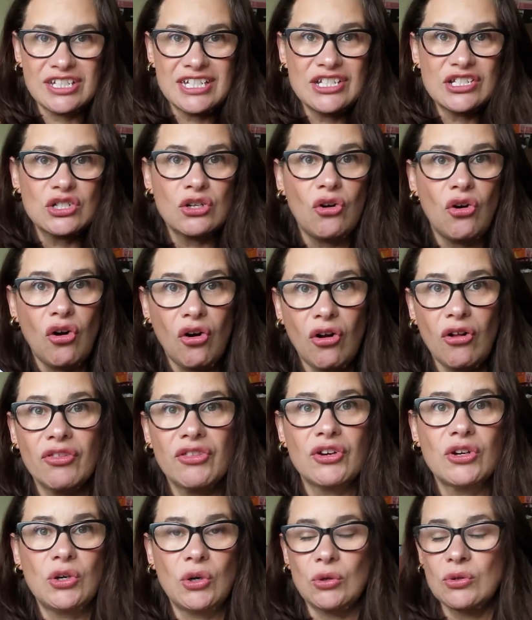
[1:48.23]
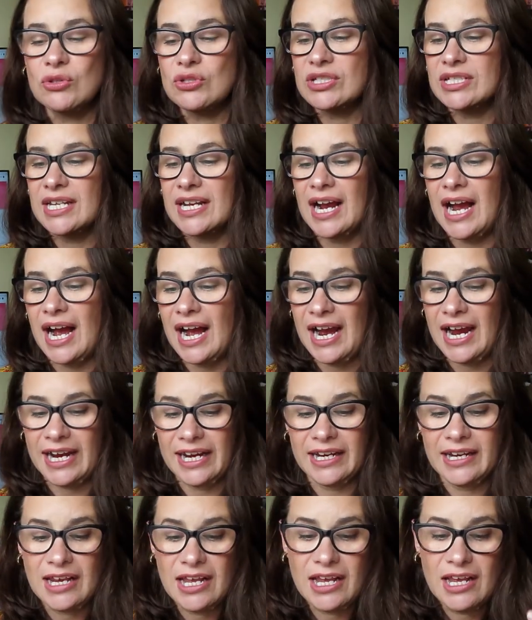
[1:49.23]
These are all the goals that
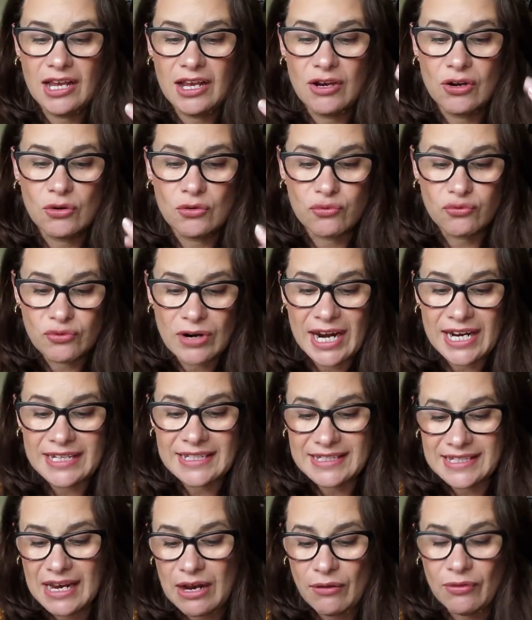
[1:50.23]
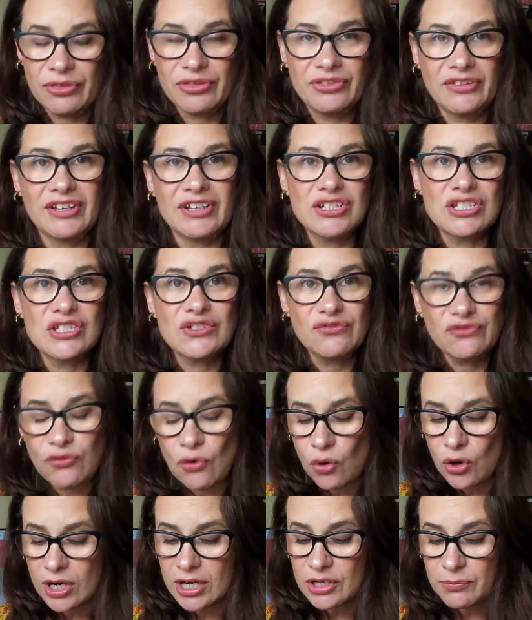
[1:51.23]
I write down things
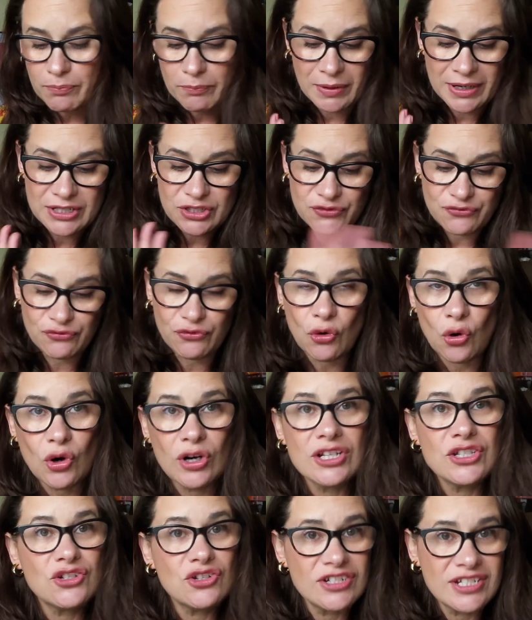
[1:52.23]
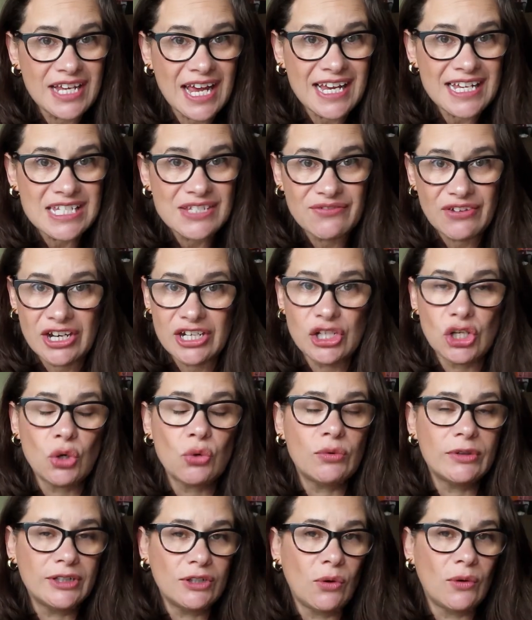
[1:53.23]
for, but for today's video
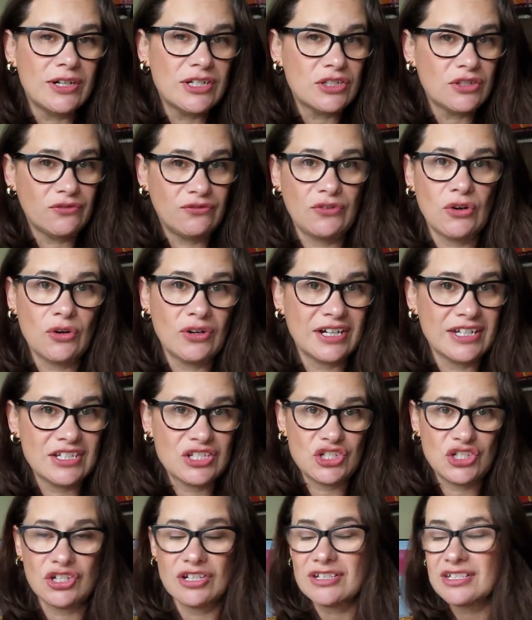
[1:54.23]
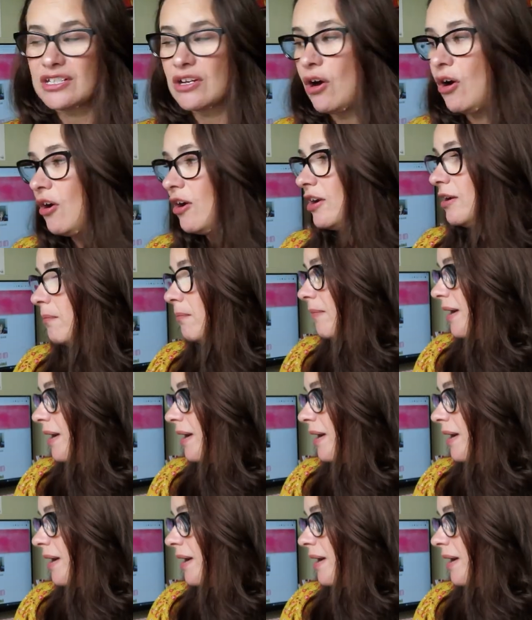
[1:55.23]
we're going to focus just on